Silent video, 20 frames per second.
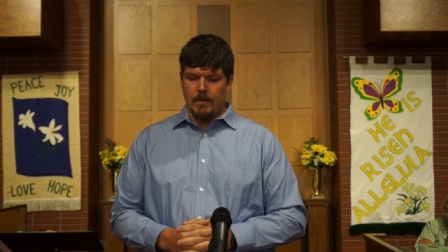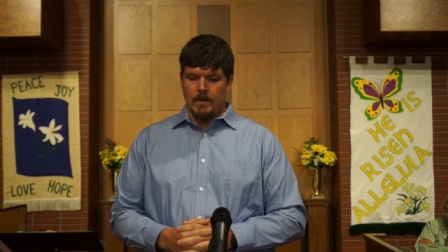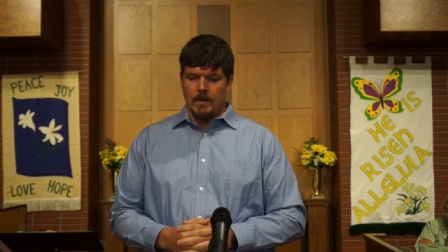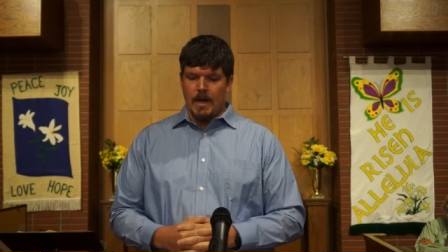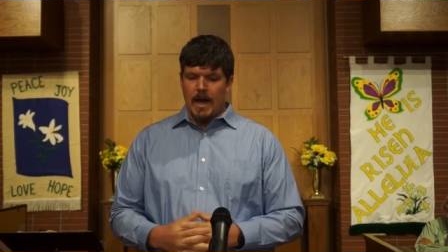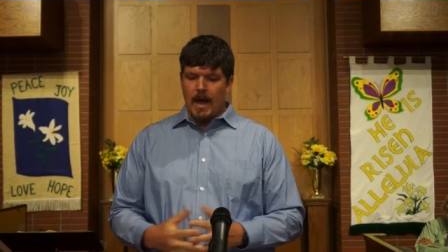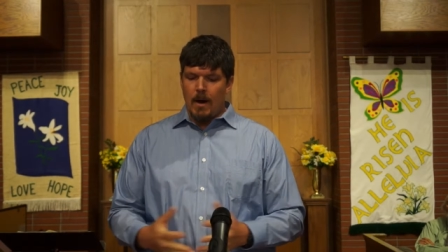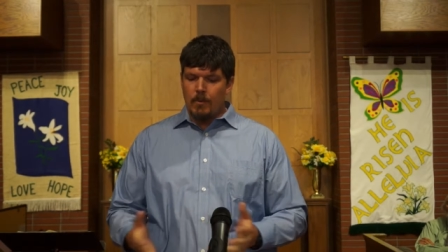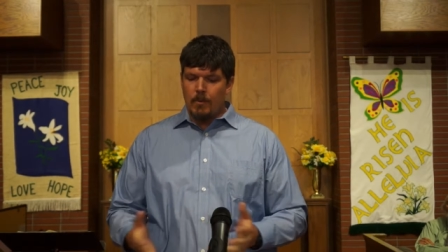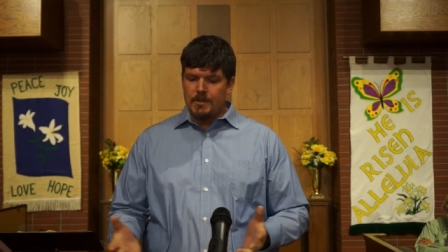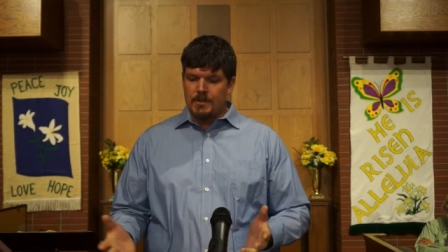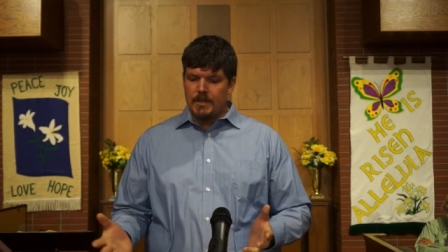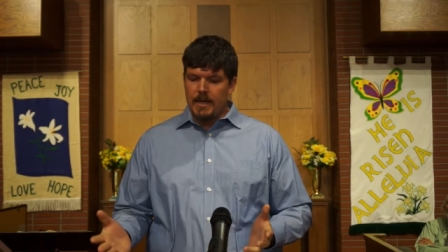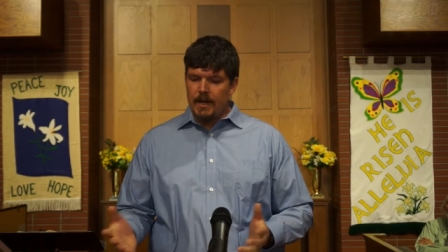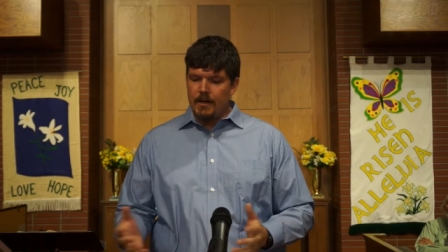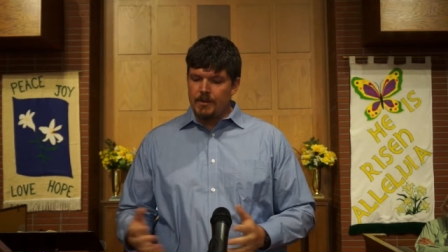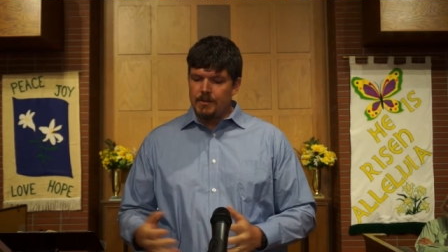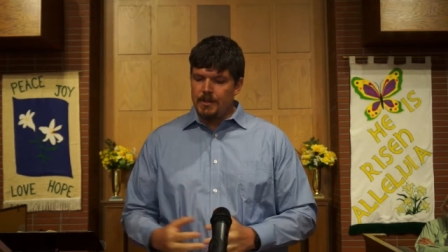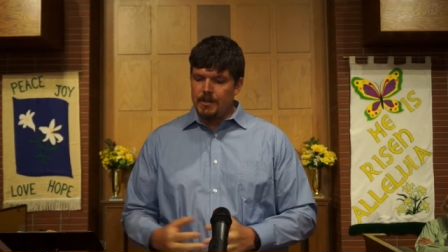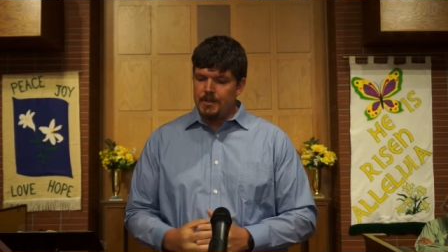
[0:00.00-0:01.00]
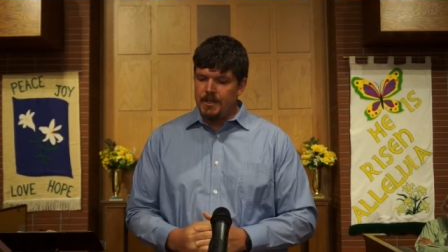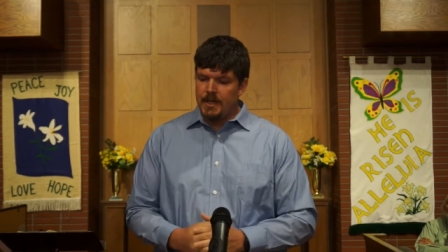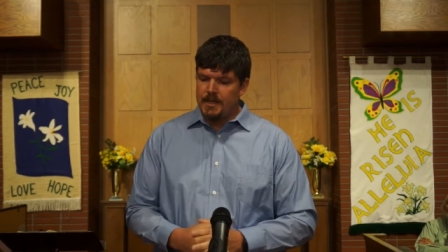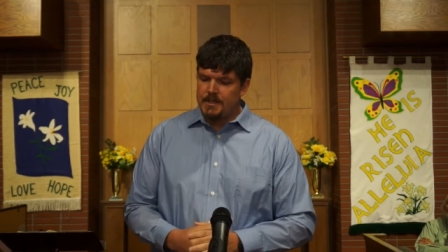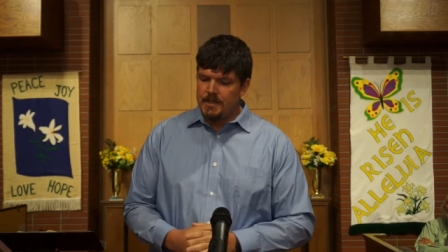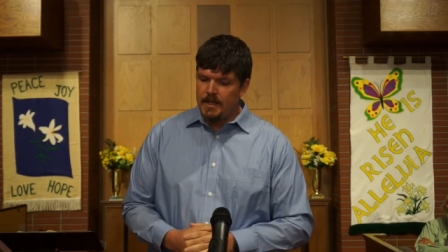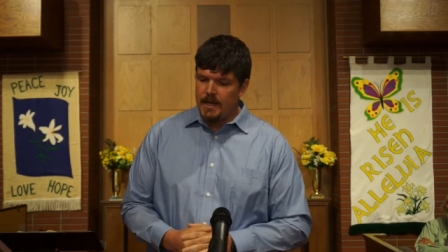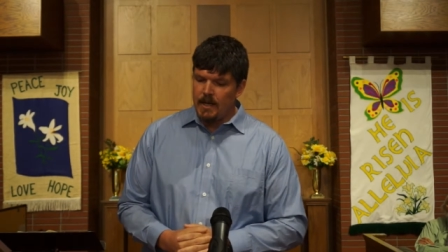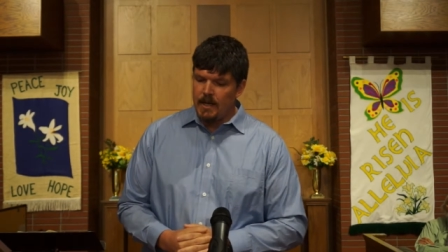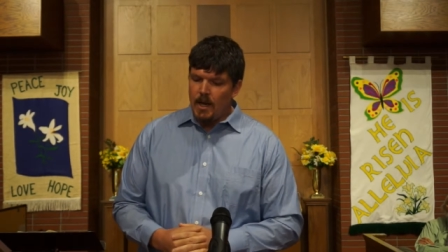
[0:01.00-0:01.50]
Howard Snyder suggests
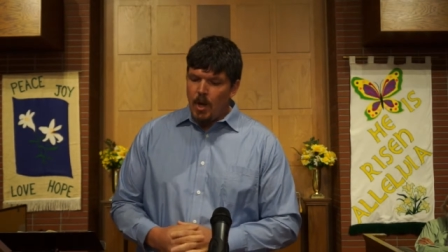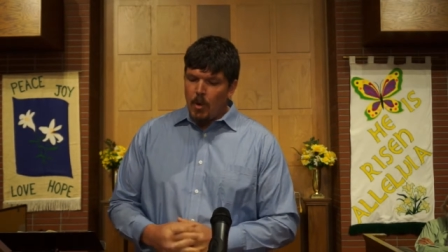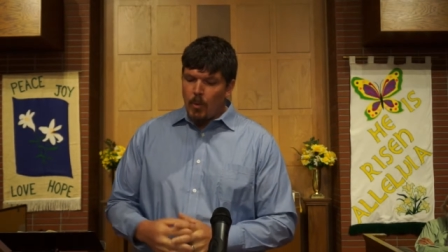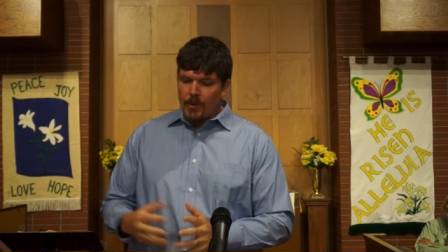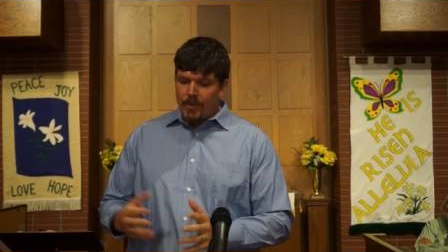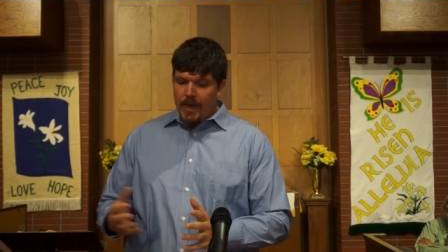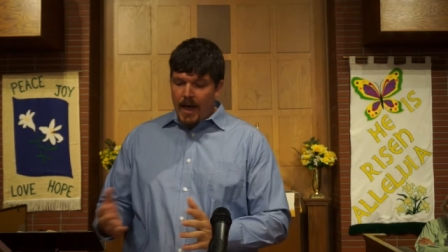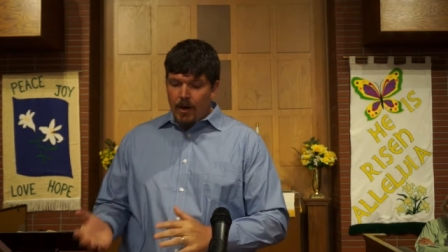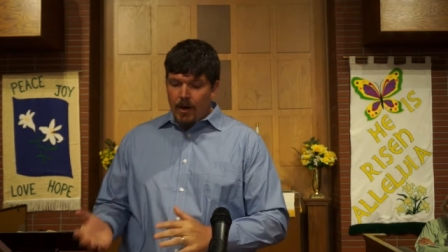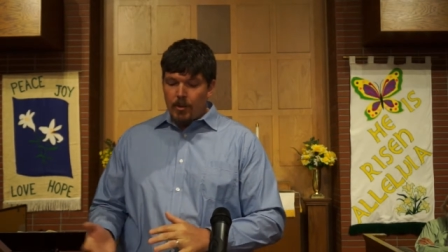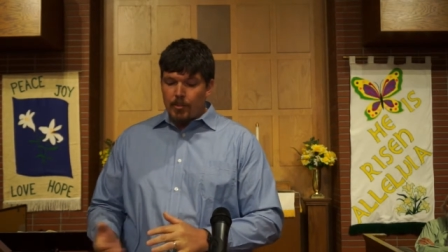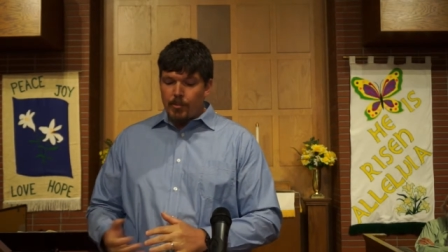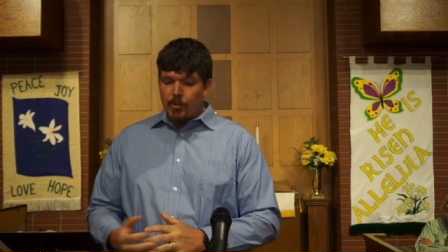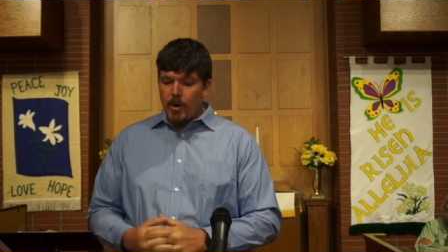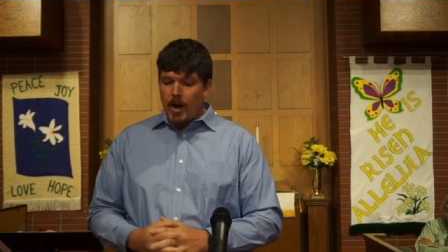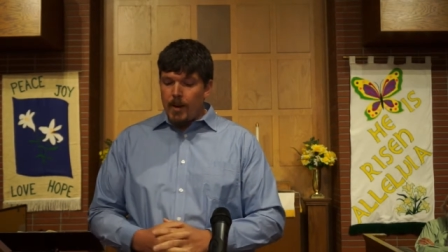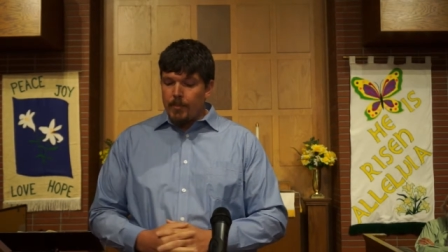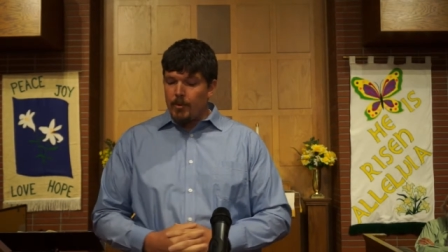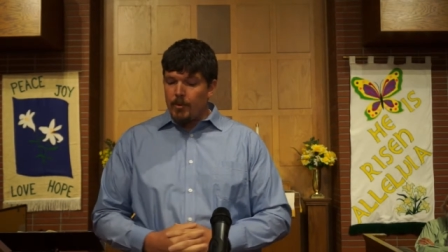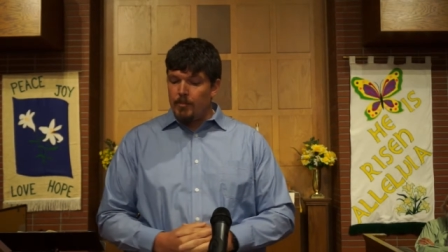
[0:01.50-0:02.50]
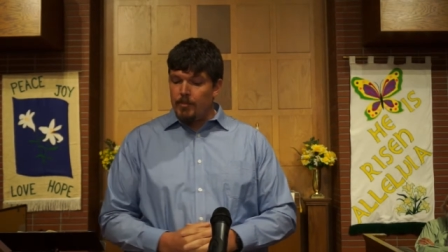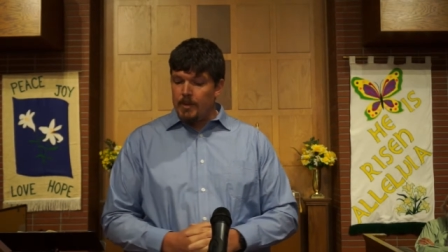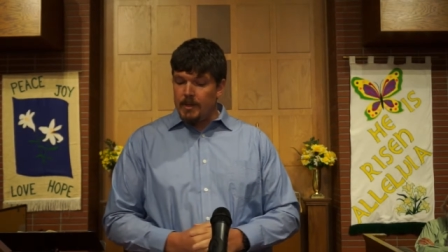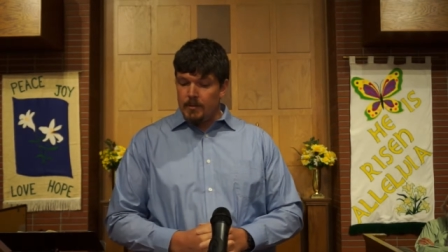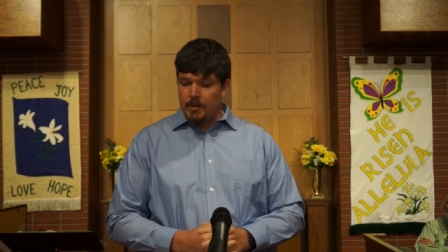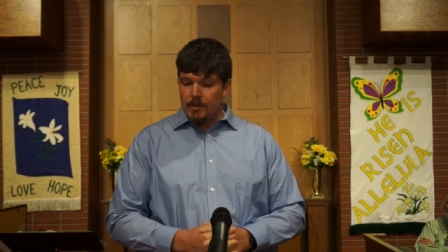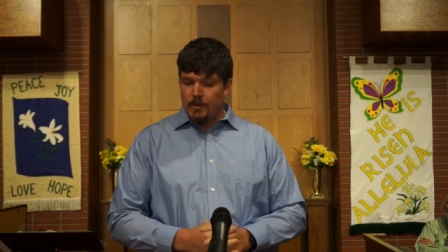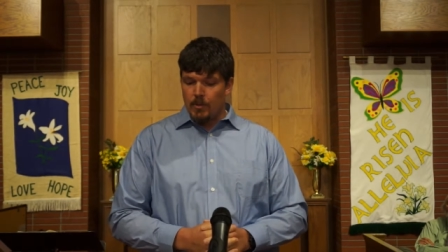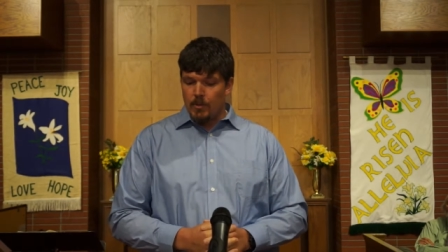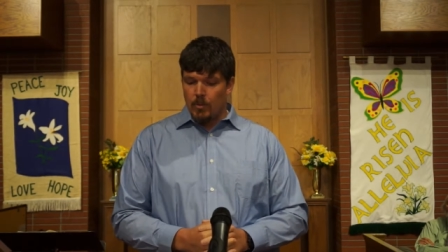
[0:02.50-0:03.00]
that without a proper biblical